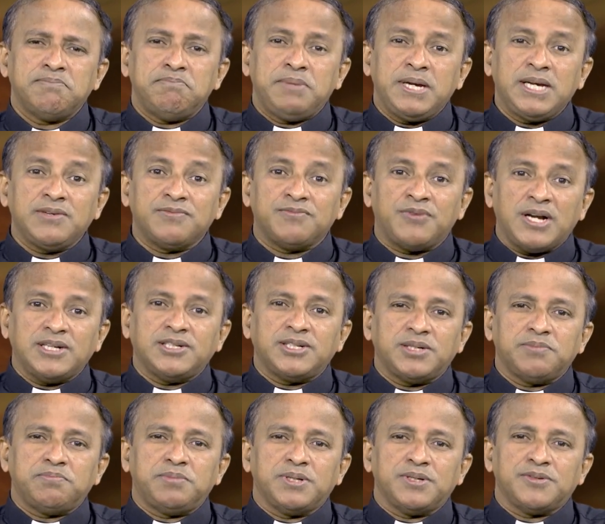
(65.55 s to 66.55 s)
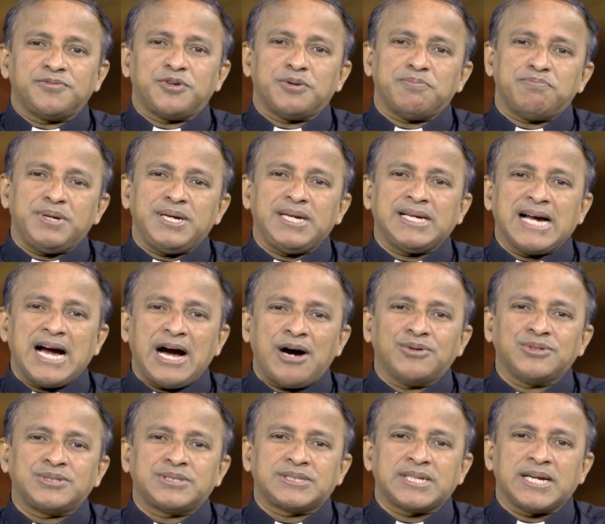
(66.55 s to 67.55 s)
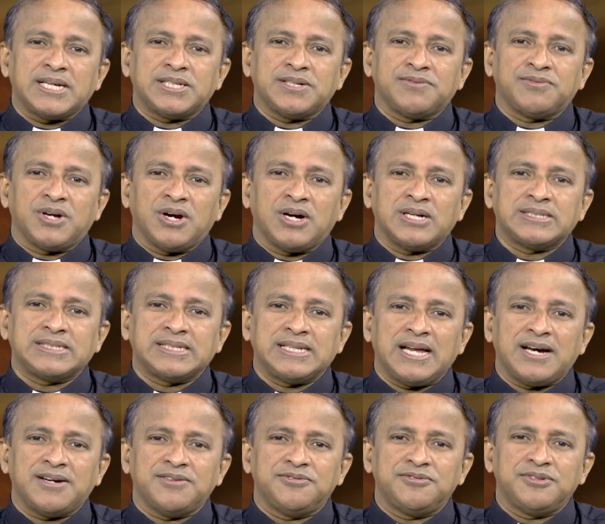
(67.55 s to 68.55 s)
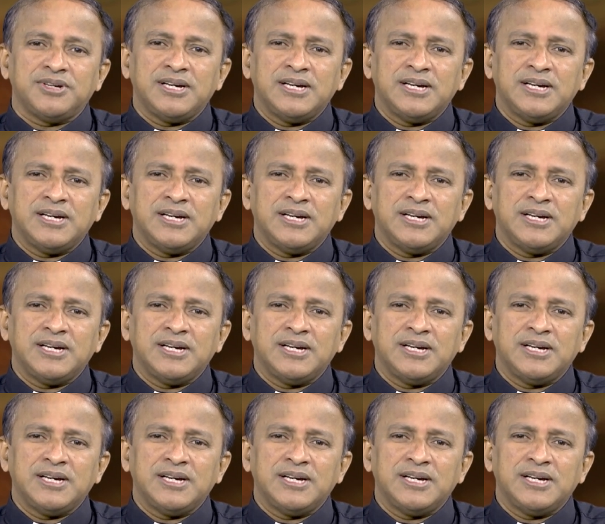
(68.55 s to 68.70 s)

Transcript: being vulnerable for being outside of God's love,